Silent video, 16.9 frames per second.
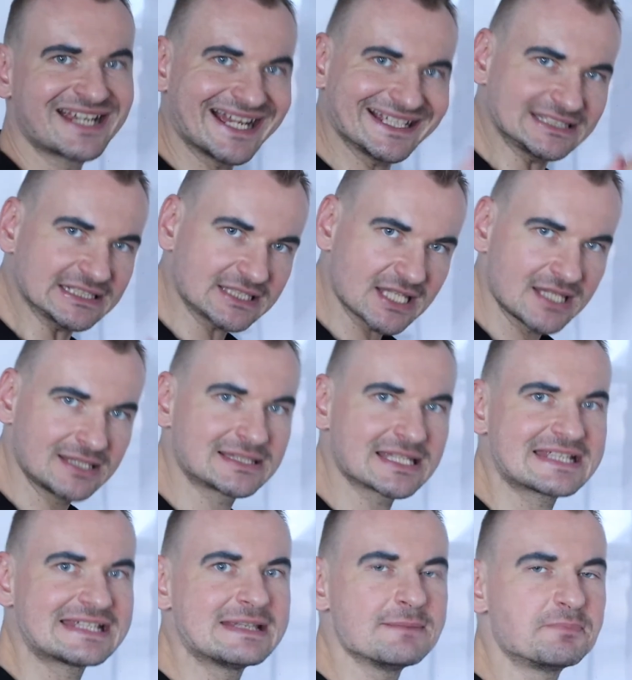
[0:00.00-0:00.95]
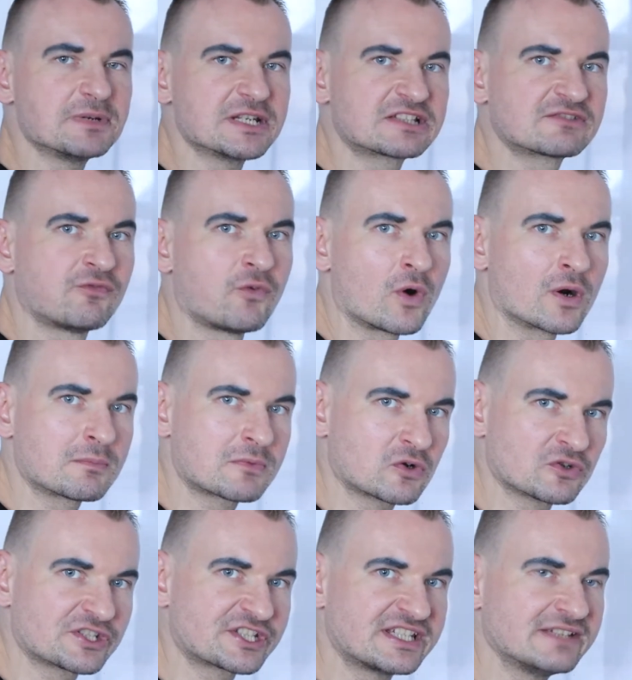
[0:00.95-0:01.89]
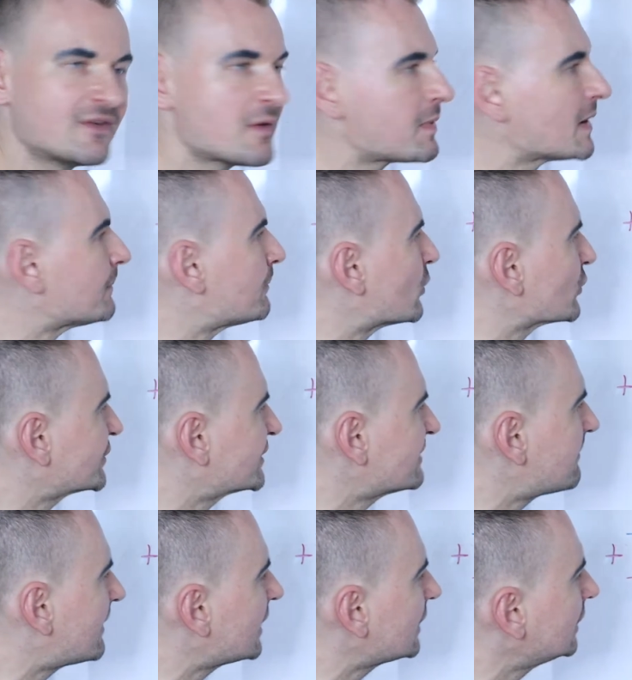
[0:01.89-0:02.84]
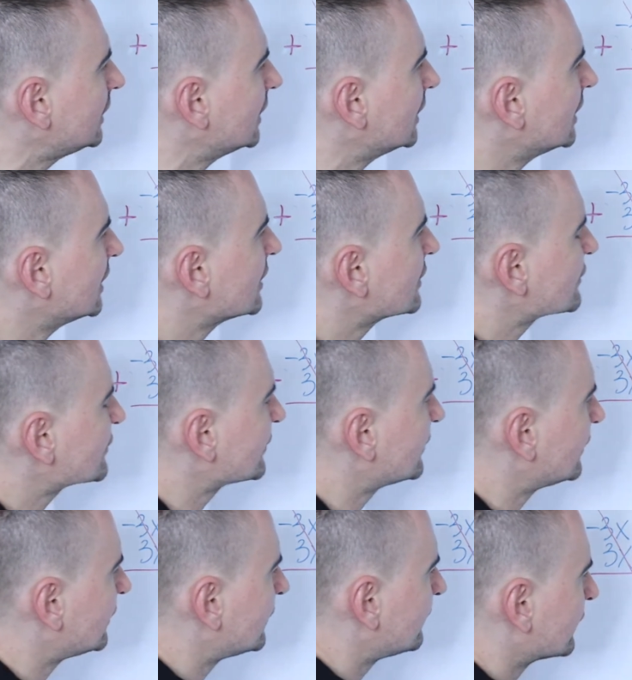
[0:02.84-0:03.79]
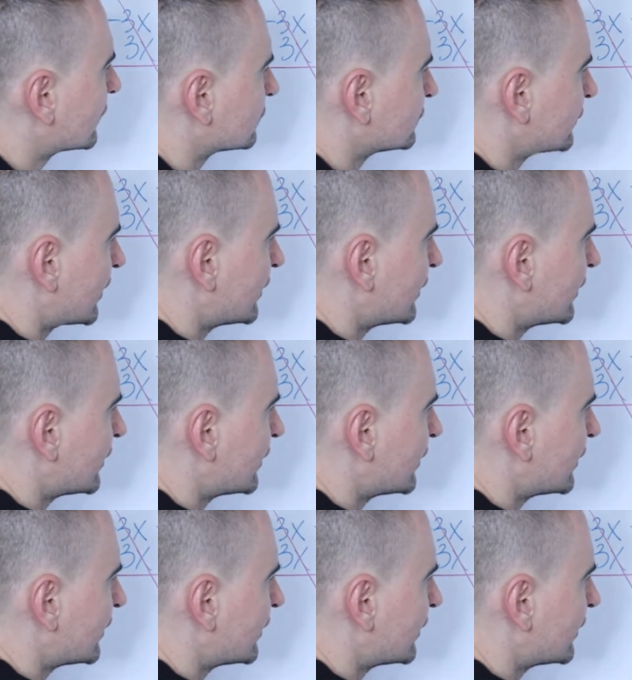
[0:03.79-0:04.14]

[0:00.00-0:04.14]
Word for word: get it in the simplest form conceivable possible. So we could